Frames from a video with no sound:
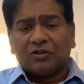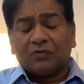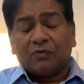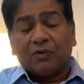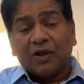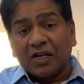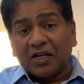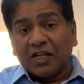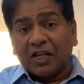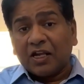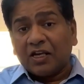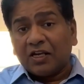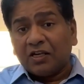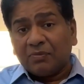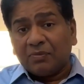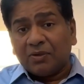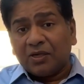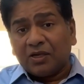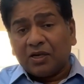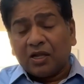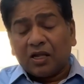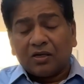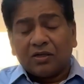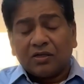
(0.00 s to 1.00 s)
When can it
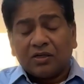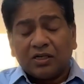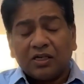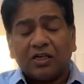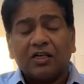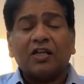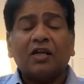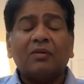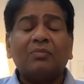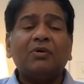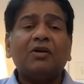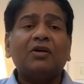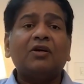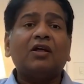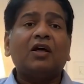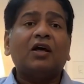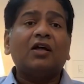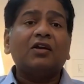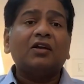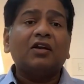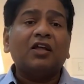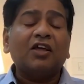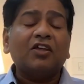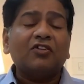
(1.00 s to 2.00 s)
be done? It can be
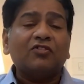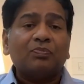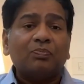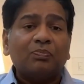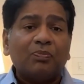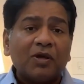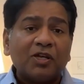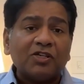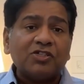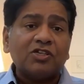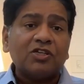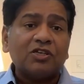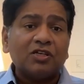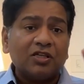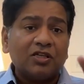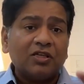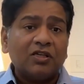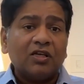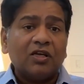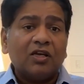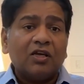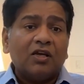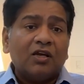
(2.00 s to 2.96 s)
done especially